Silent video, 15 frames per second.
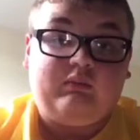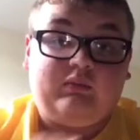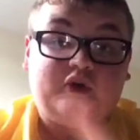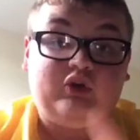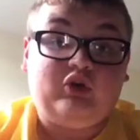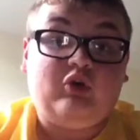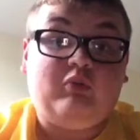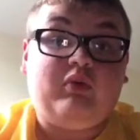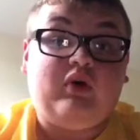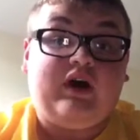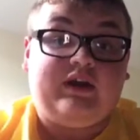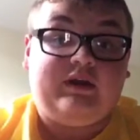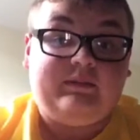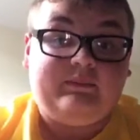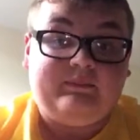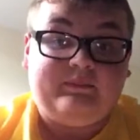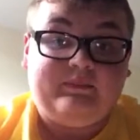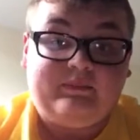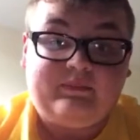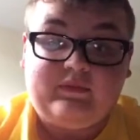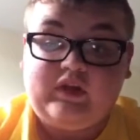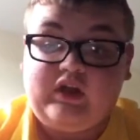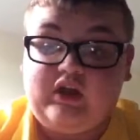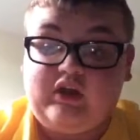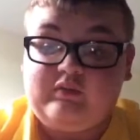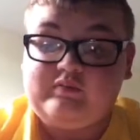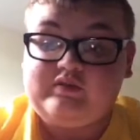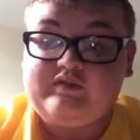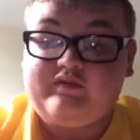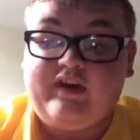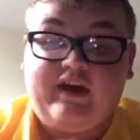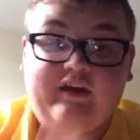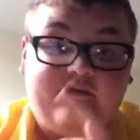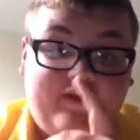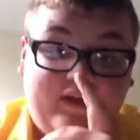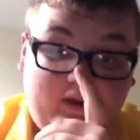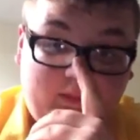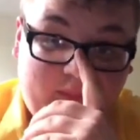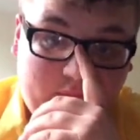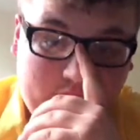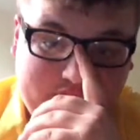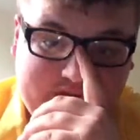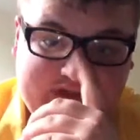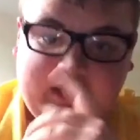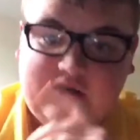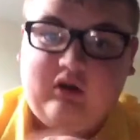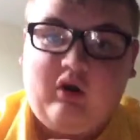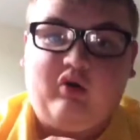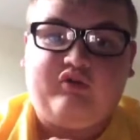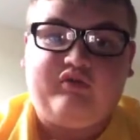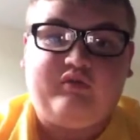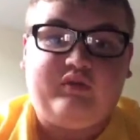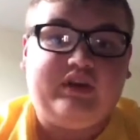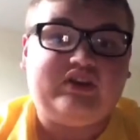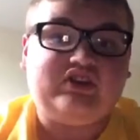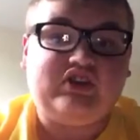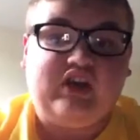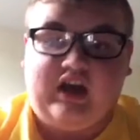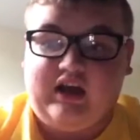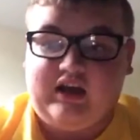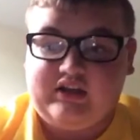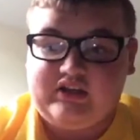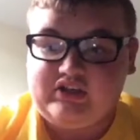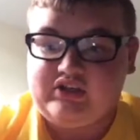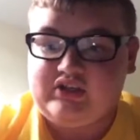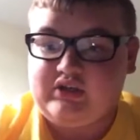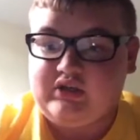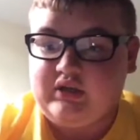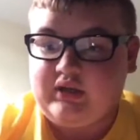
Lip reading: Google Play. So they're available to download free of charge.